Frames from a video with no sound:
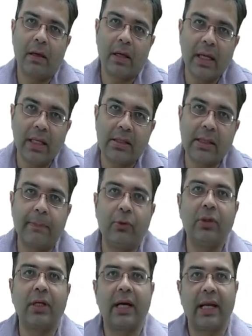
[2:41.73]
it's up to
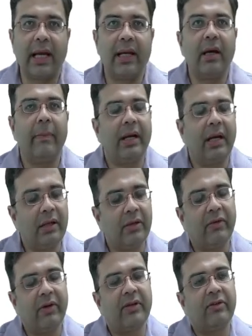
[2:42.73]
the carina middle
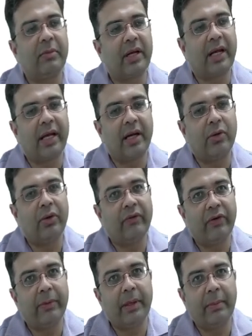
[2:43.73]
esophagus from carina to
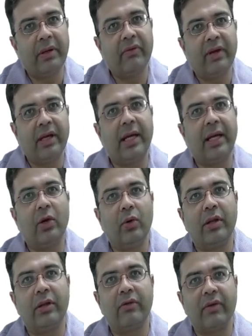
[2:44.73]
inferior pulmonary vein and
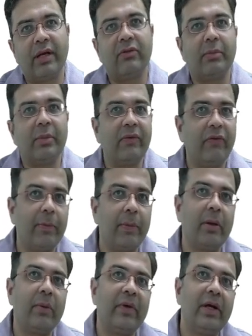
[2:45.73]
lower esophagus from inferior
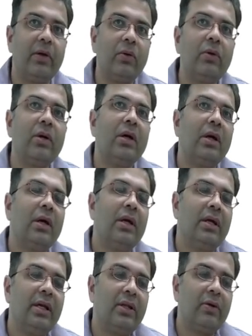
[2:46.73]
pulmonary vein to
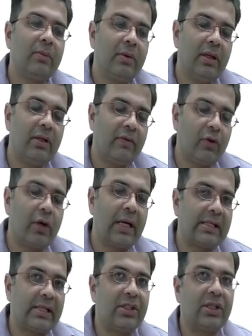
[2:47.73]
esoph
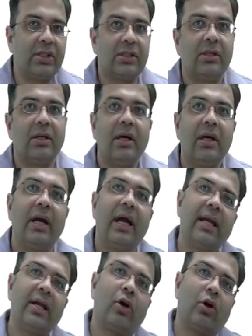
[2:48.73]
esophagogastric junction
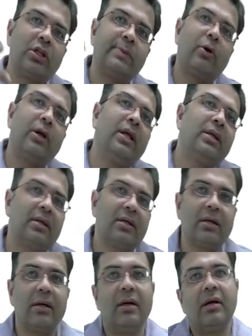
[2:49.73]
and corresponding
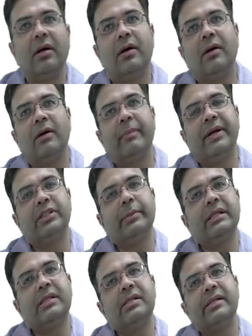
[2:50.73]
uh,
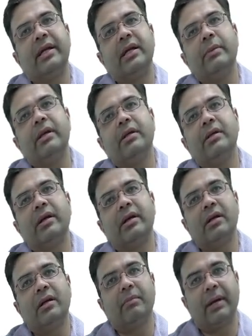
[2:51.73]
measurements in centimeters are
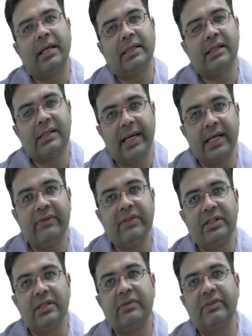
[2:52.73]
written by this site
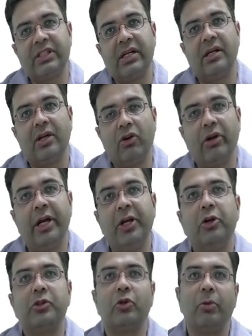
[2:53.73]
which is which are done on
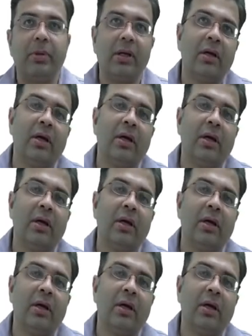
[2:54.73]
endoscopy